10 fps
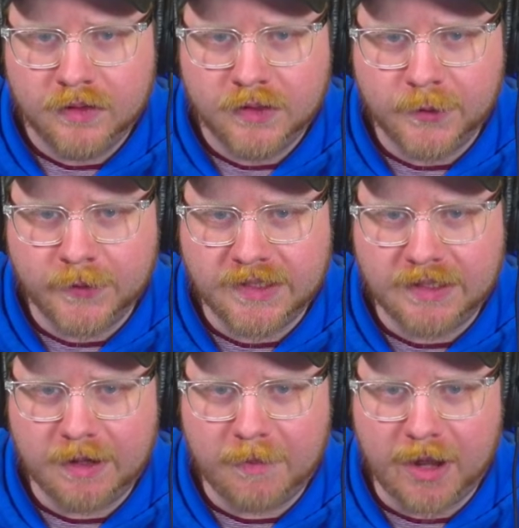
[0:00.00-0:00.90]
So it's
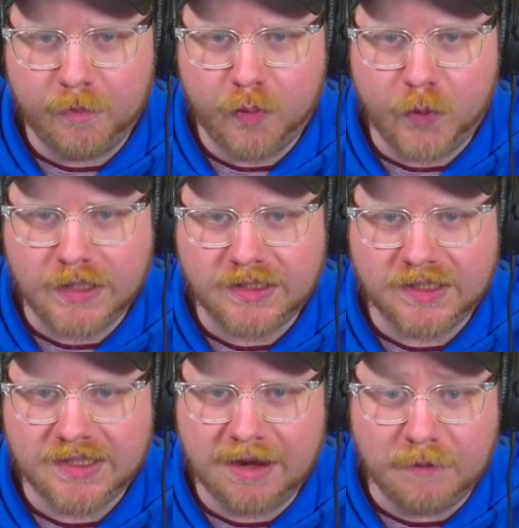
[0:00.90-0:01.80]
at about
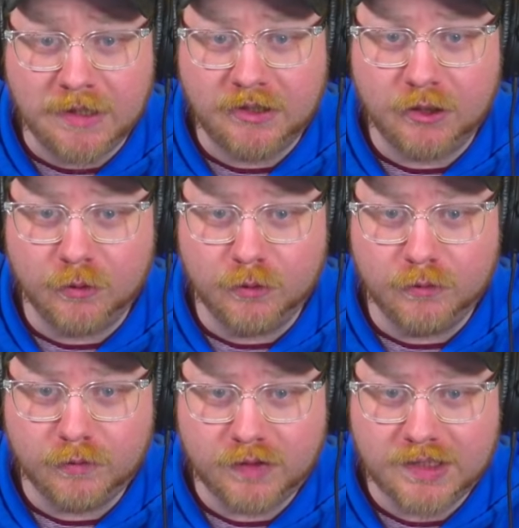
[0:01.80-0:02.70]

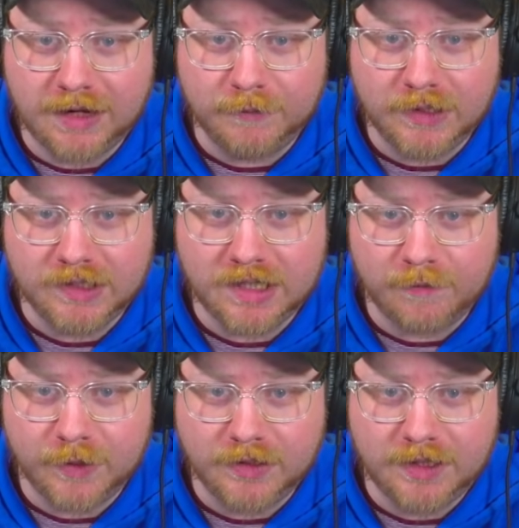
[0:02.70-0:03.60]

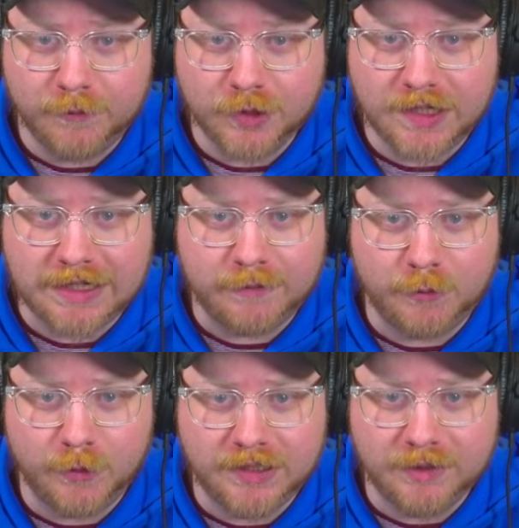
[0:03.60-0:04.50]
0.7277, give or take, if
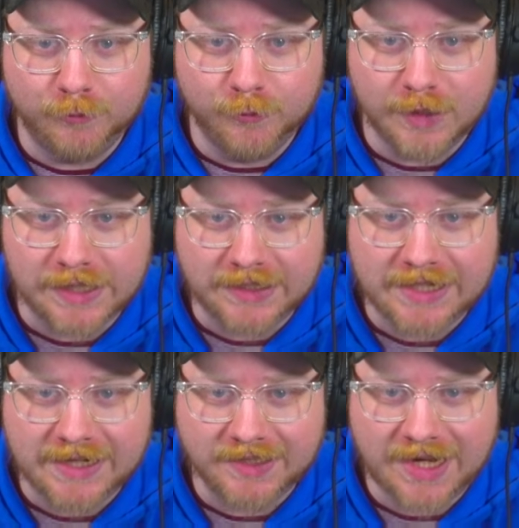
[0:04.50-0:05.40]
you want to get
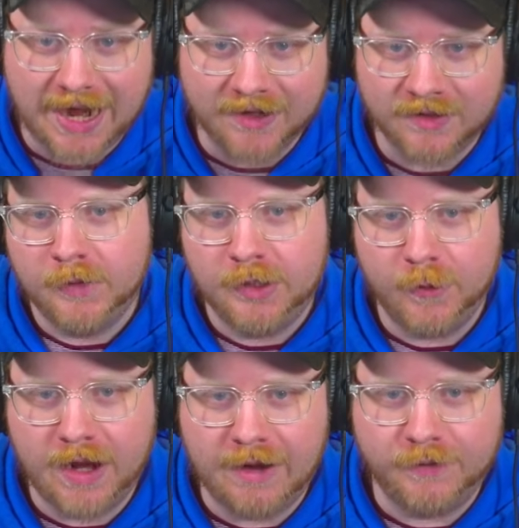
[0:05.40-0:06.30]
really exact. You
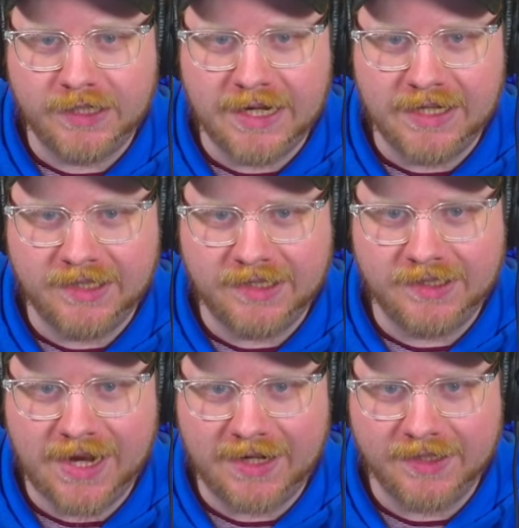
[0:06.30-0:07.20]
don't have to get as
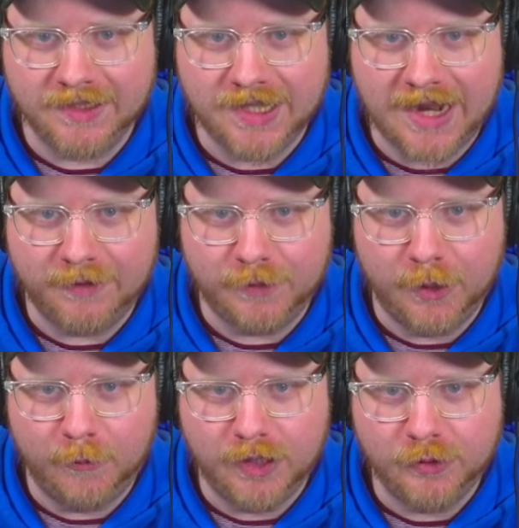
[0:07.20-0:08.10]
exact as that if you
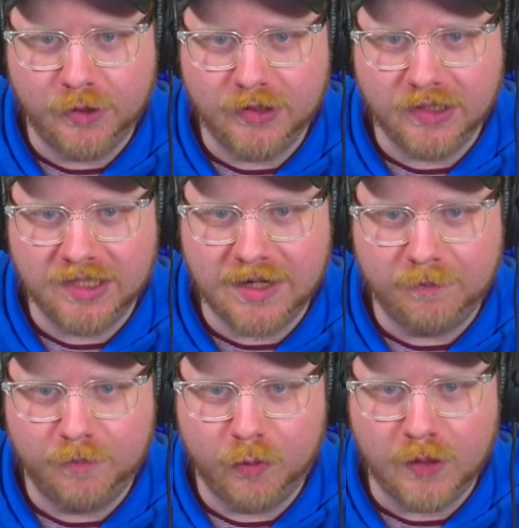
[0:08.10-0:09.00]
don't want. You could just say
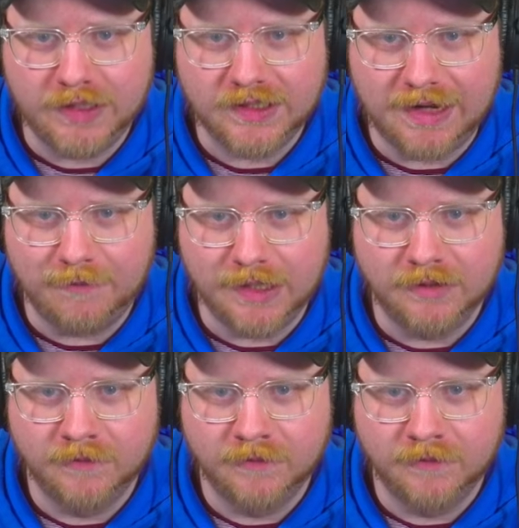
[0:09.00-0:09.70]
0.7.